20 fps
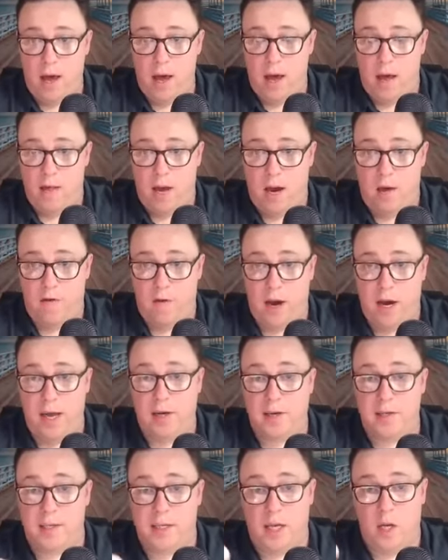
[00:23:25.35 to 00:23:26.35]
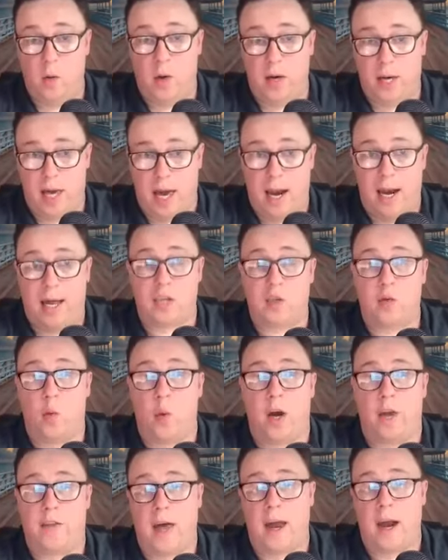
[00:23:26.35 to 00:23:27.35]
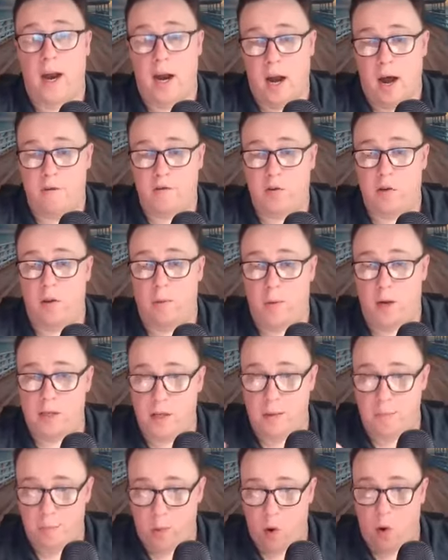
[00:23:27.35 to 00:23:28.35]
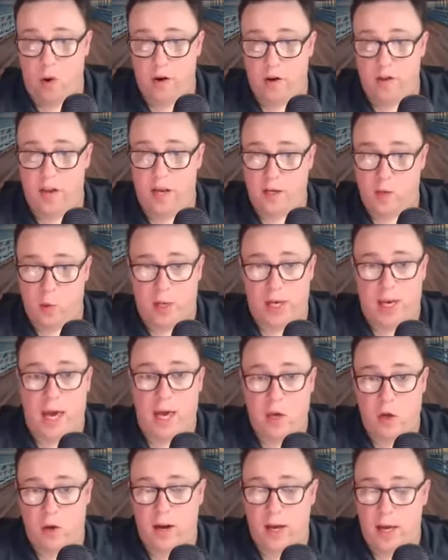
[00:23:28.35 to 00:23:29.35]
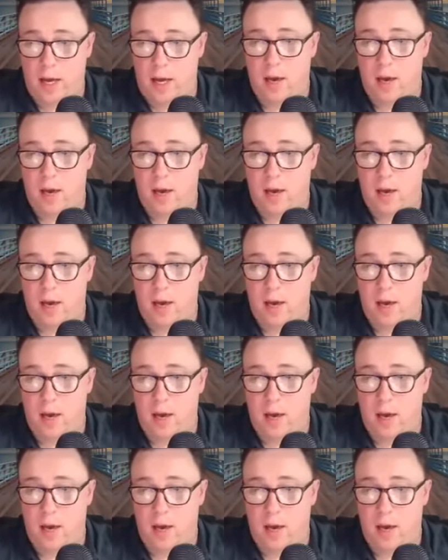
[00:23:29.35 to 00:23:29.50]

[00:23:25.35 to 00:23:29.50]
And then if I need to see you again, let's work that out after. The most important thing is we get you to here.